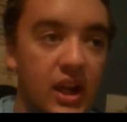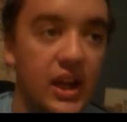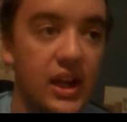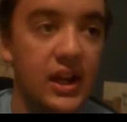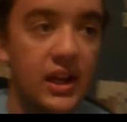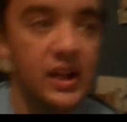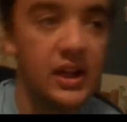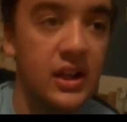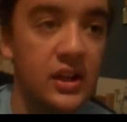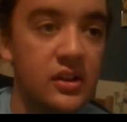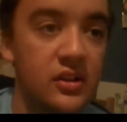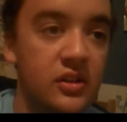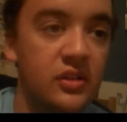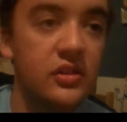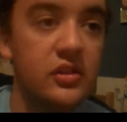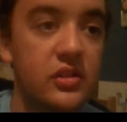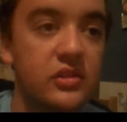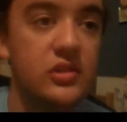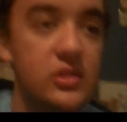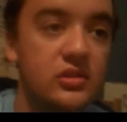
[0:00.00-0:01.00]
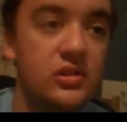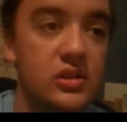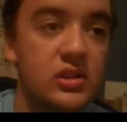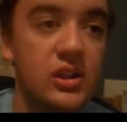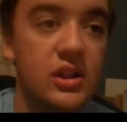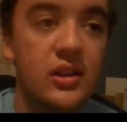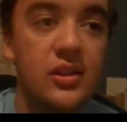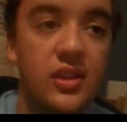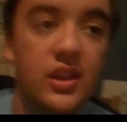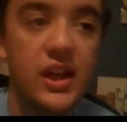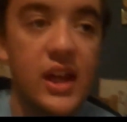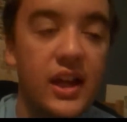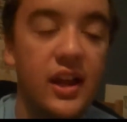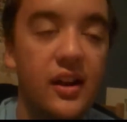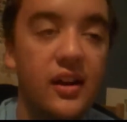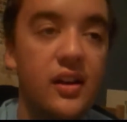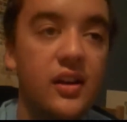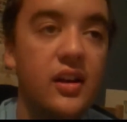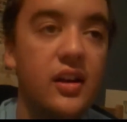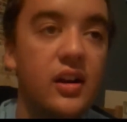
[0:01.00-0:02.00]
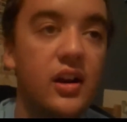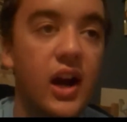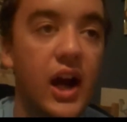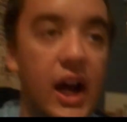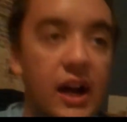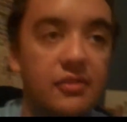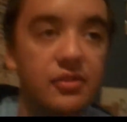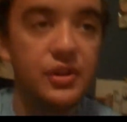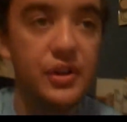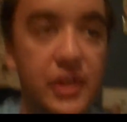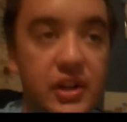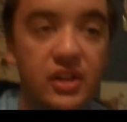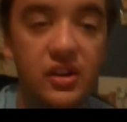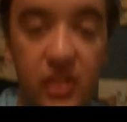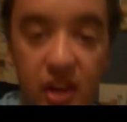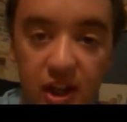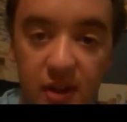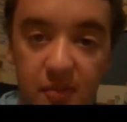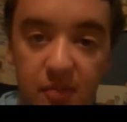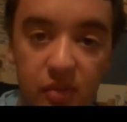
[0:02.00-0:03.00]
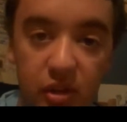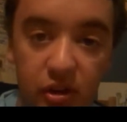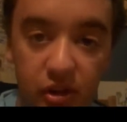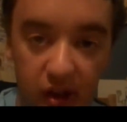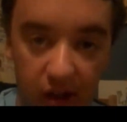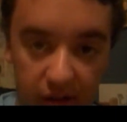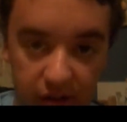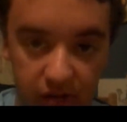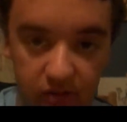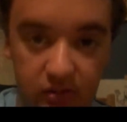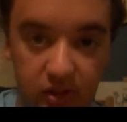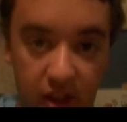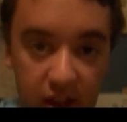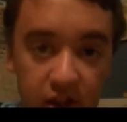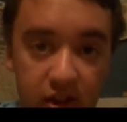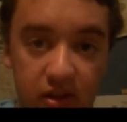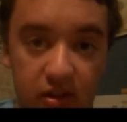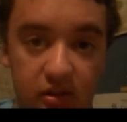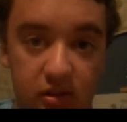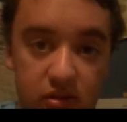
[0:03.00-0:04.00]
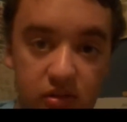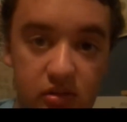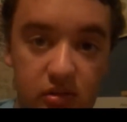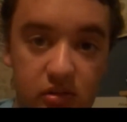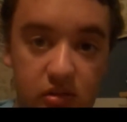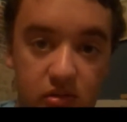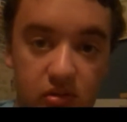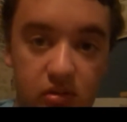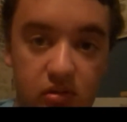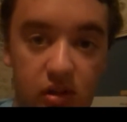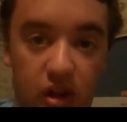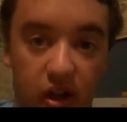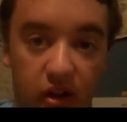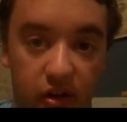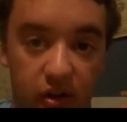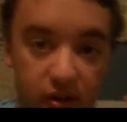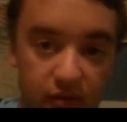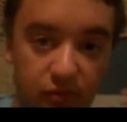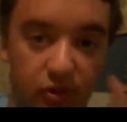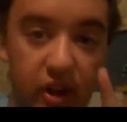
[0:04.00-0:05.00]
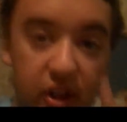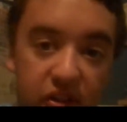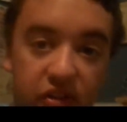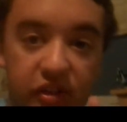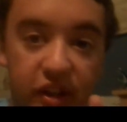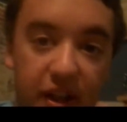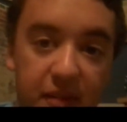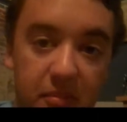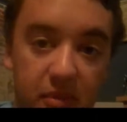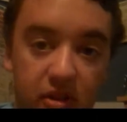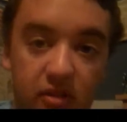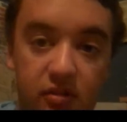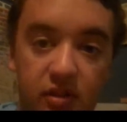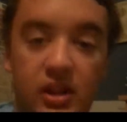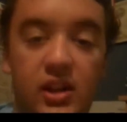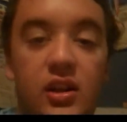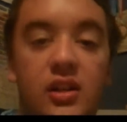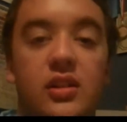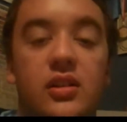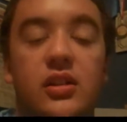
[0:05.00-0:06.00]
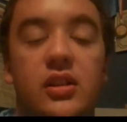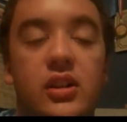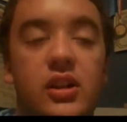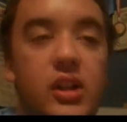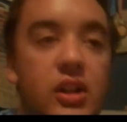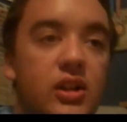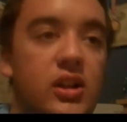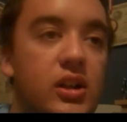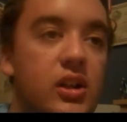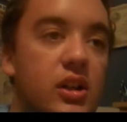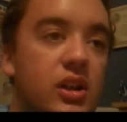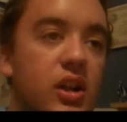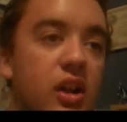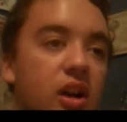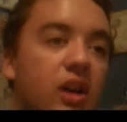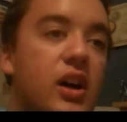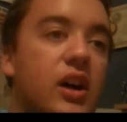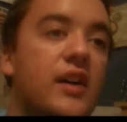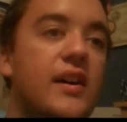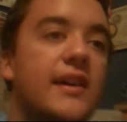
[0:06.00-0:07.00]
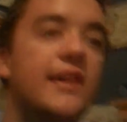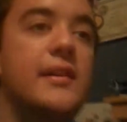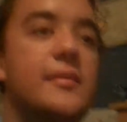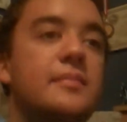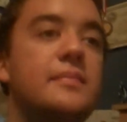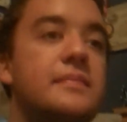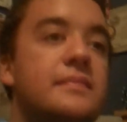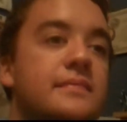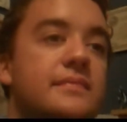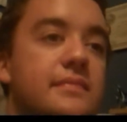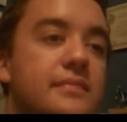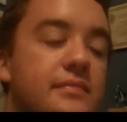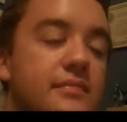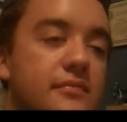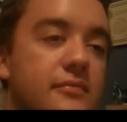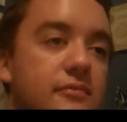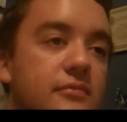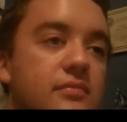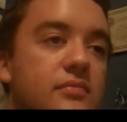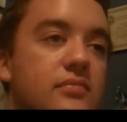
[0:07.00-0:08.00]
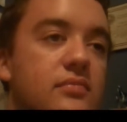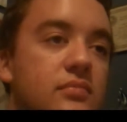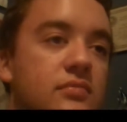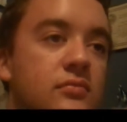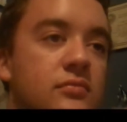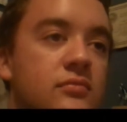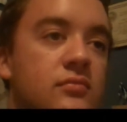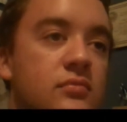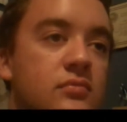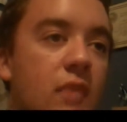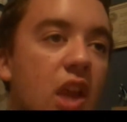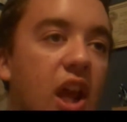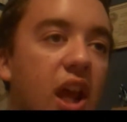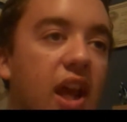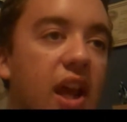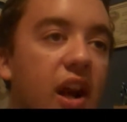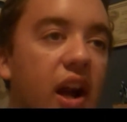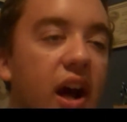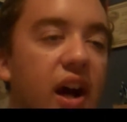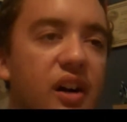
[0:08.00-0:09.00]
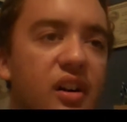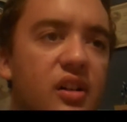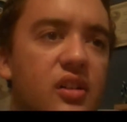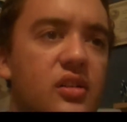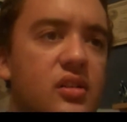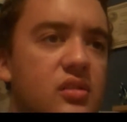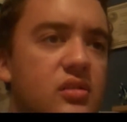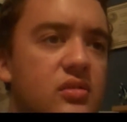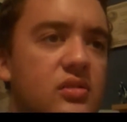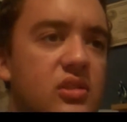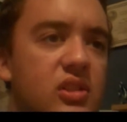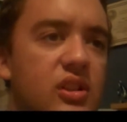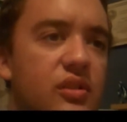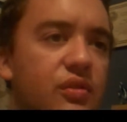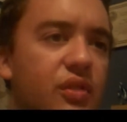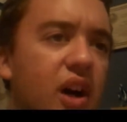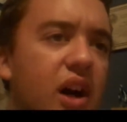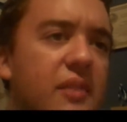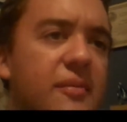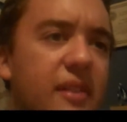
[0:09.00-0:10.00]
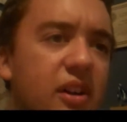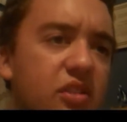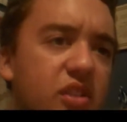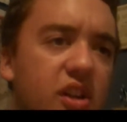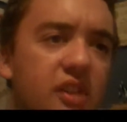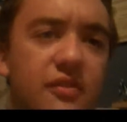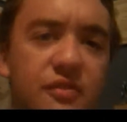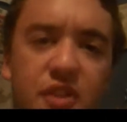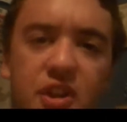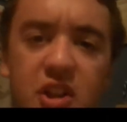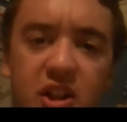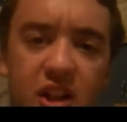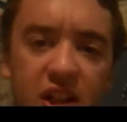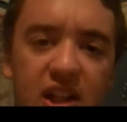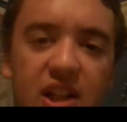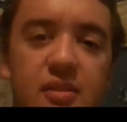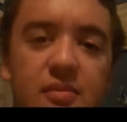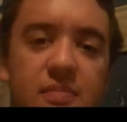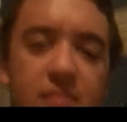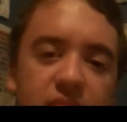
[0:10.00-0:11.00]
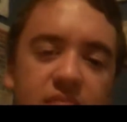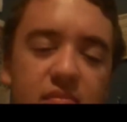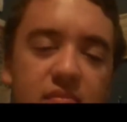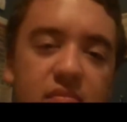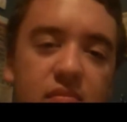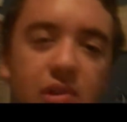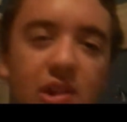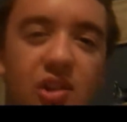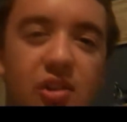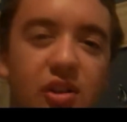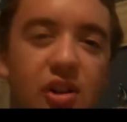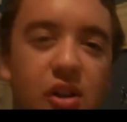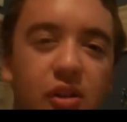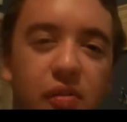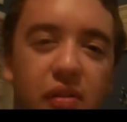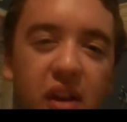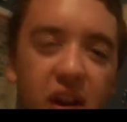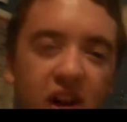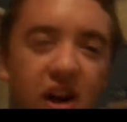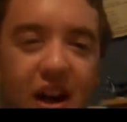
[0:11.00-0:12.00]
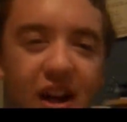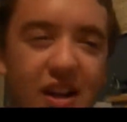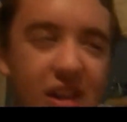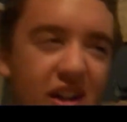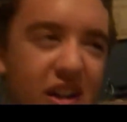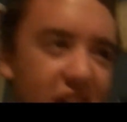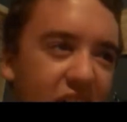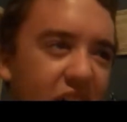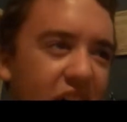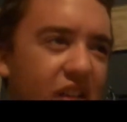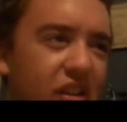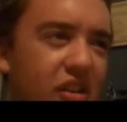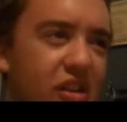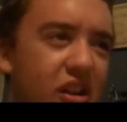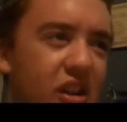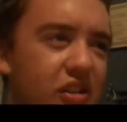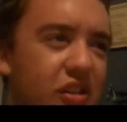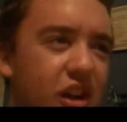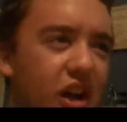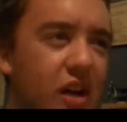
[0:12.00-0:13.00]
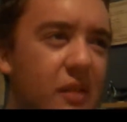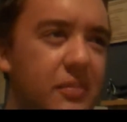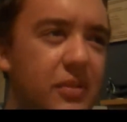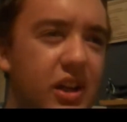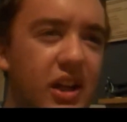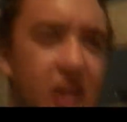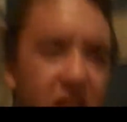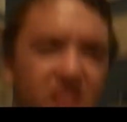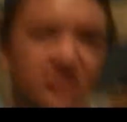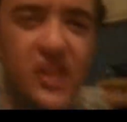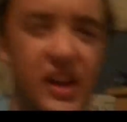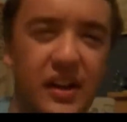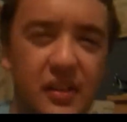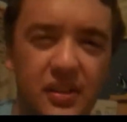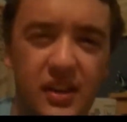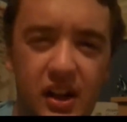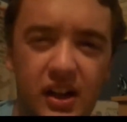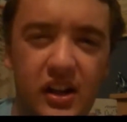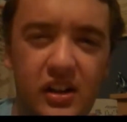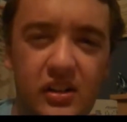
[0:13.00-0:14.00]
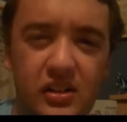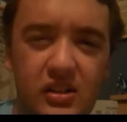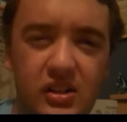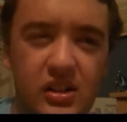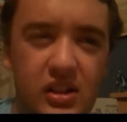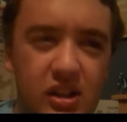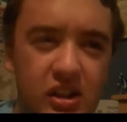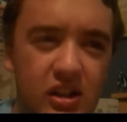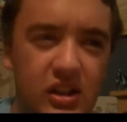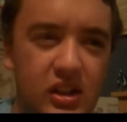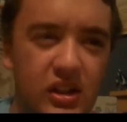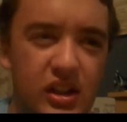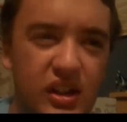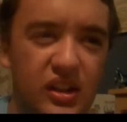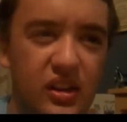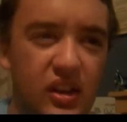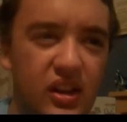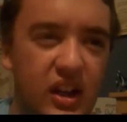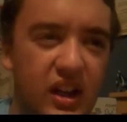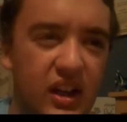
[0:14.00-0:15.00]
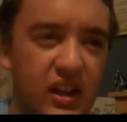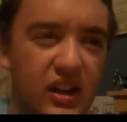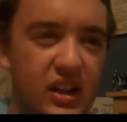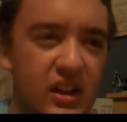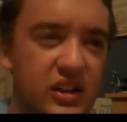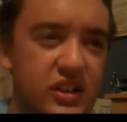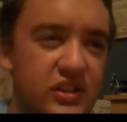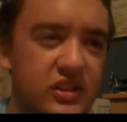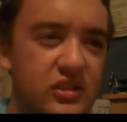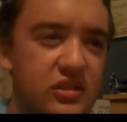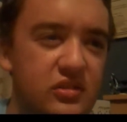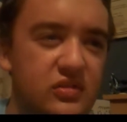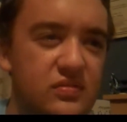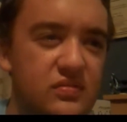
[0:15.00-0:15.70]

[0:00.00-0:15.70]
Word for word: and then I will learn them throughout the week. I'll learn one song per week. Um, and I'll vlog myself learning it. So if there are any other guitar players out there, then